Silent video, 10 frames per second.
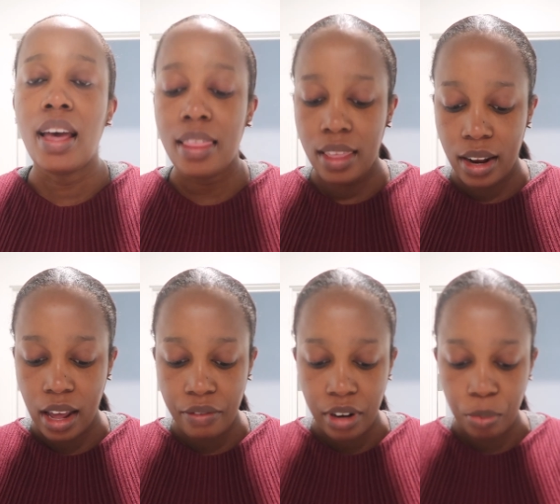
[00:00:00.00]
and then I
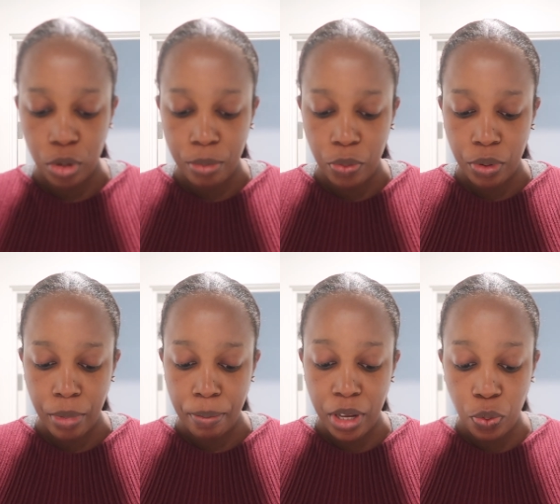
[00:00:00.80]
have an appointment with
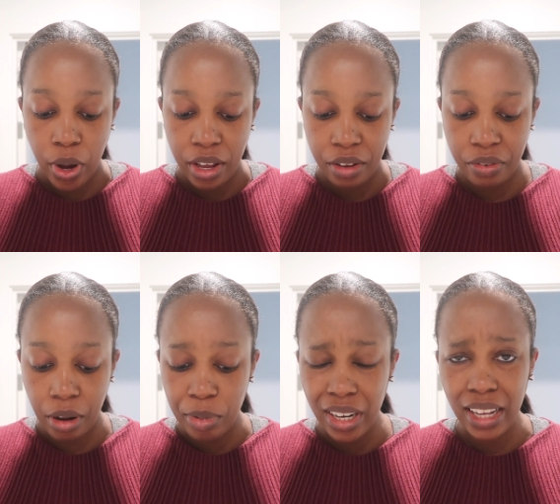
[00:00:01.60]
my midwife.
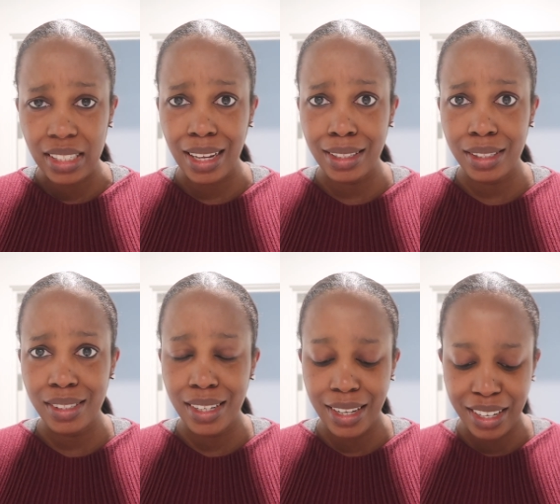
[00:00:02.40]
I'm really excited
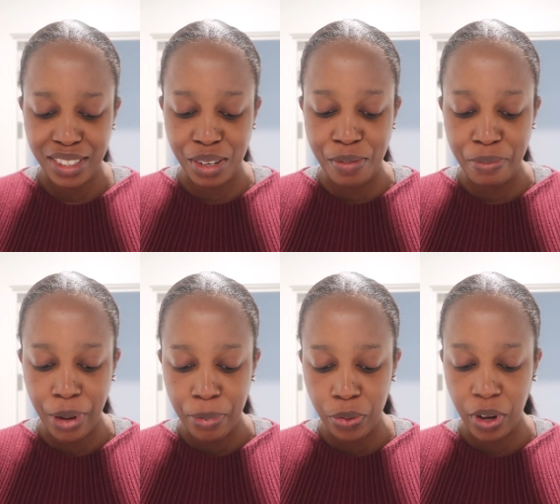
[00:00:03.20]
today, guys, to meet
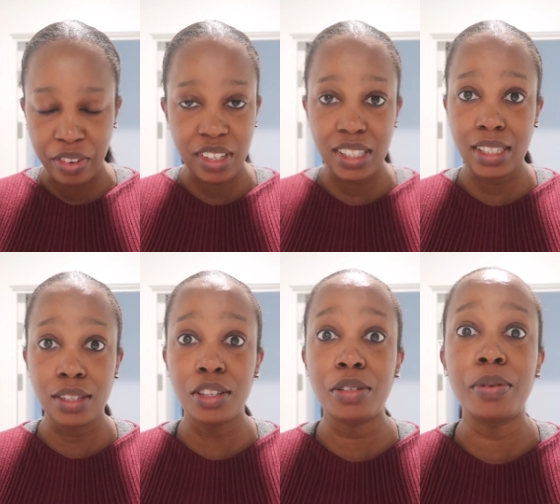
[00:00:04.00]
my midwife because this
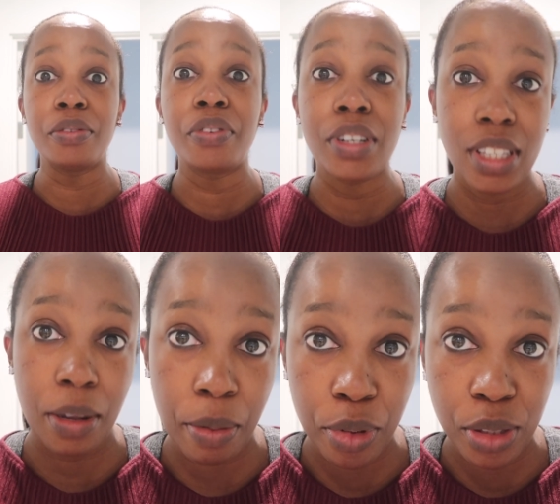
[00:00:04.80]
is going to be the first
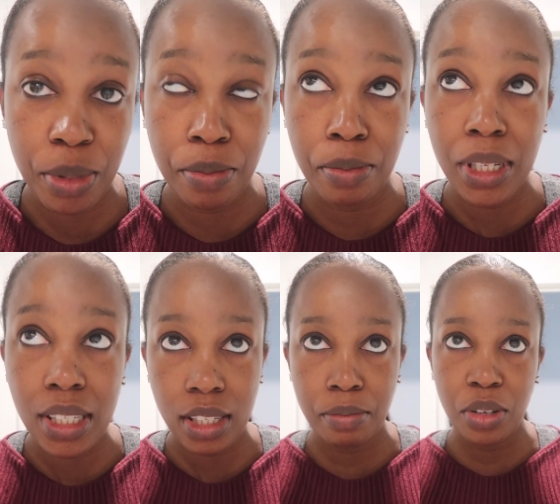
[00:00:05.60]
time I'm going to be
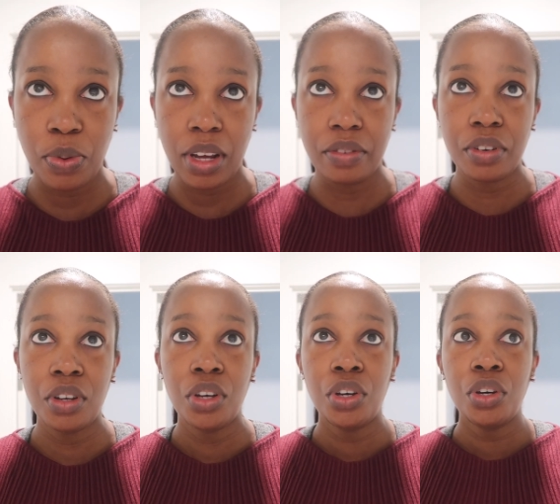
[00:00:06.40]
meeting the midwife
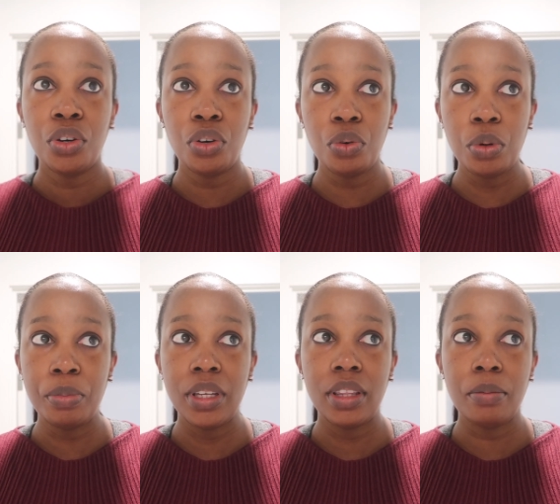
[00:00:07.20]
who will
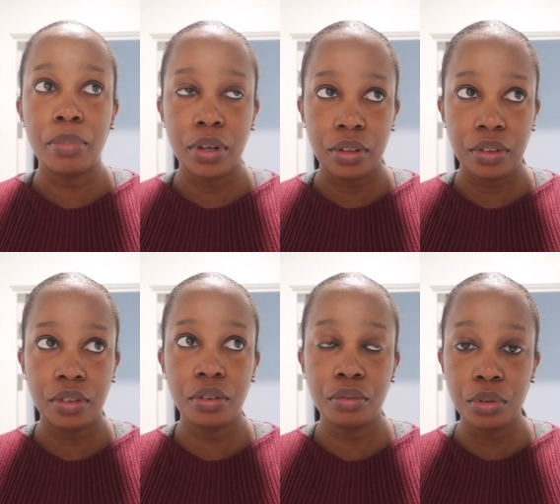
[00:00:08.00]
be in the birth
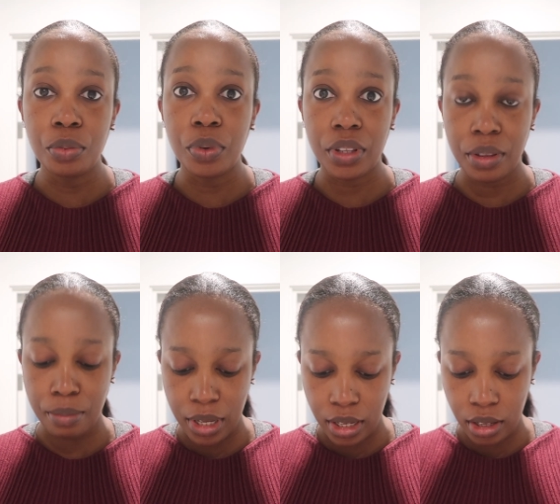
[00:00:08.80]
room with
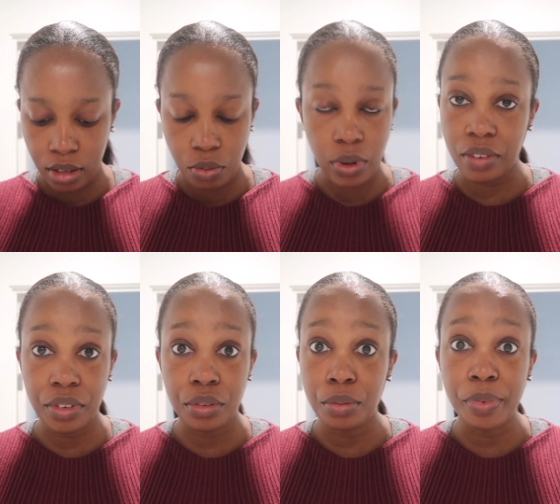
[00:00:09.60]
me,
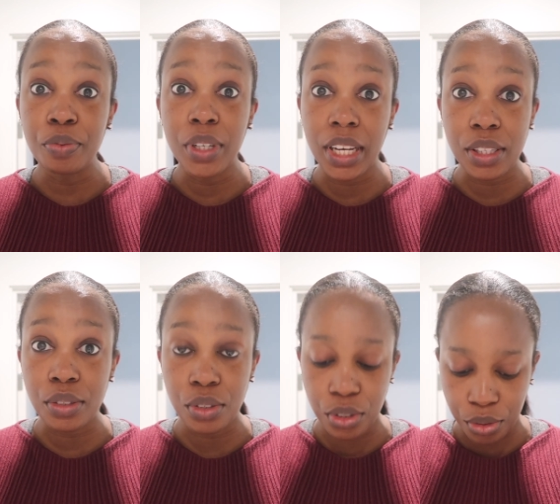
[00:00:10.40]
whatever room we get
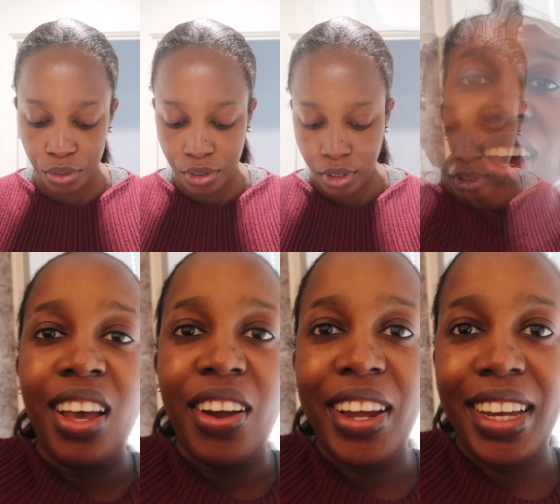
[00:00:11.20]
to choose.
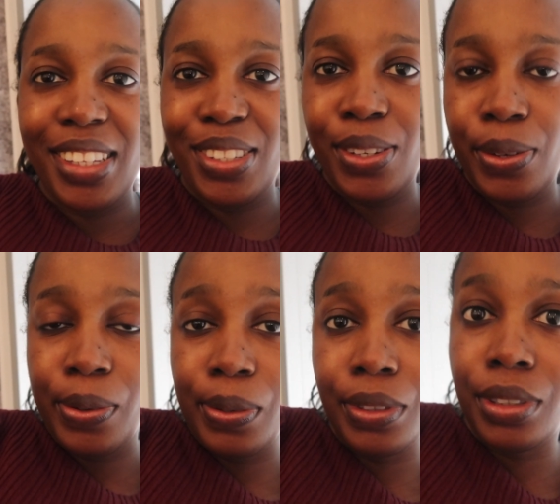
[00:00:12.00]
All right, guys,
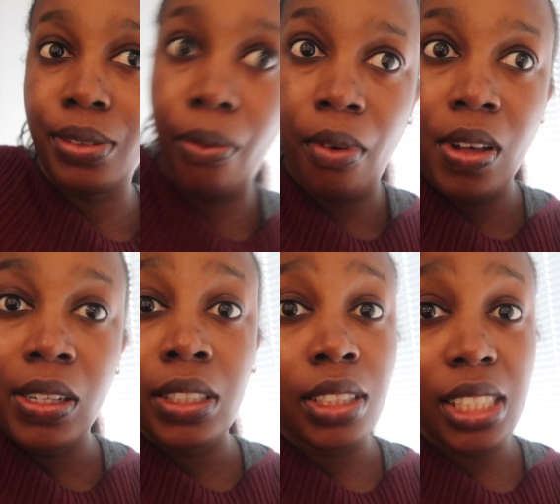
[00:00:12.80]
so
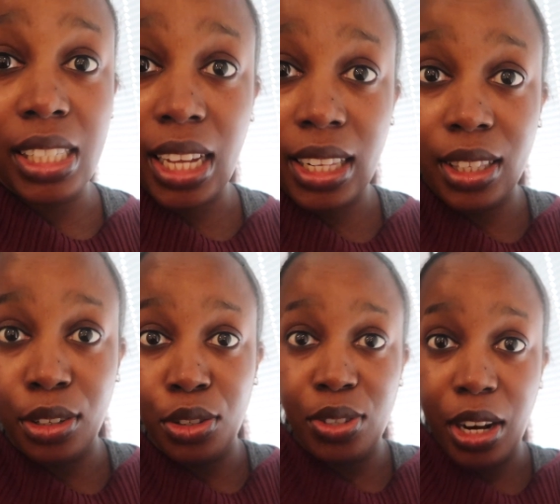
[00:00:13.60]
not exactly
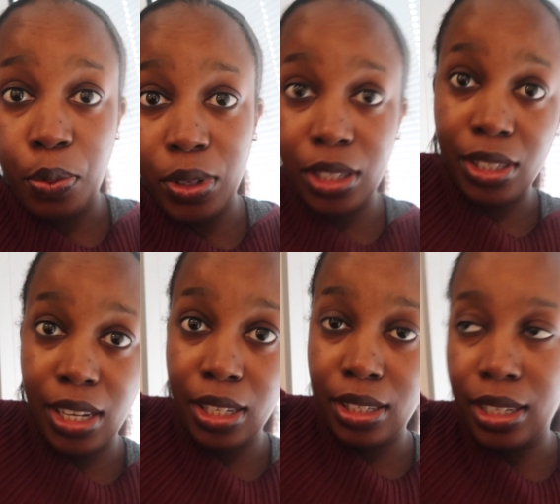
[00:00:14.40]
the news that I wanted to
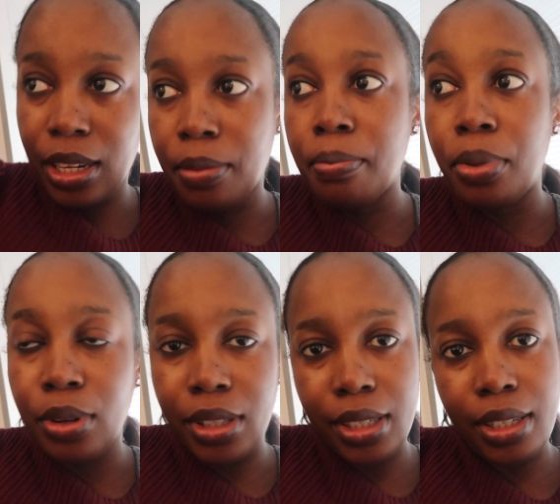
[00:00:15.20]
hear today, but